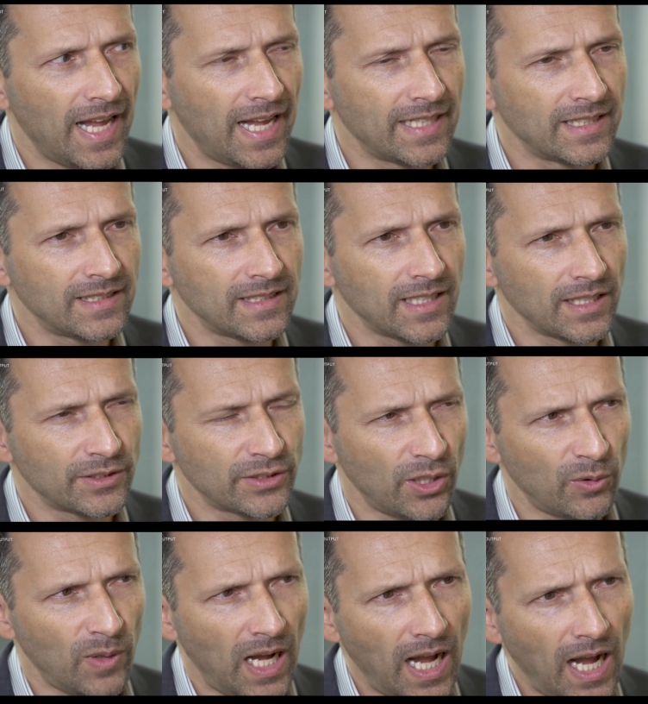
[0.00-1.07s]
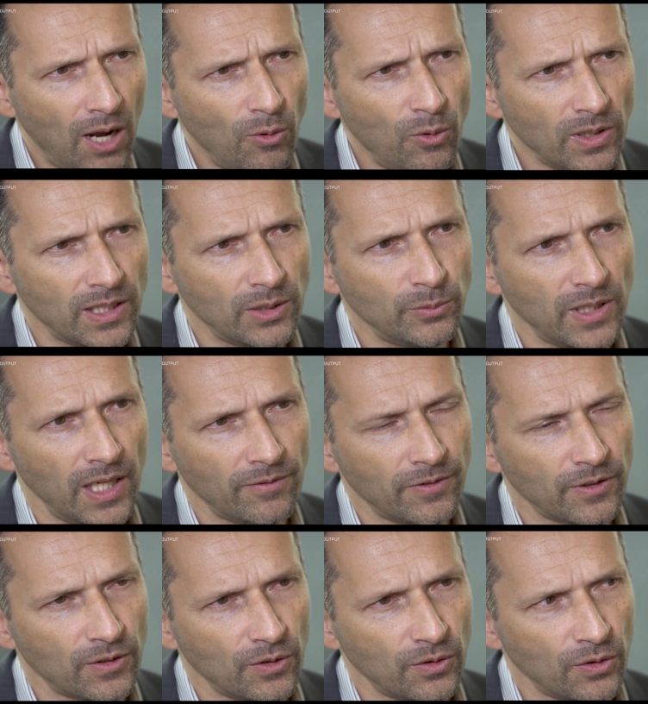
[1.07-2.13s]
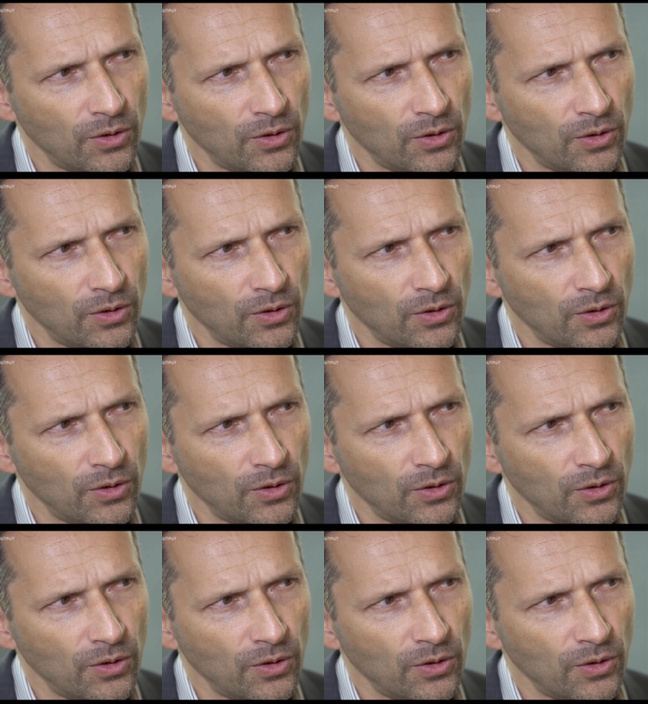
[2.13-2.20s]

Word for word: And so how can we have a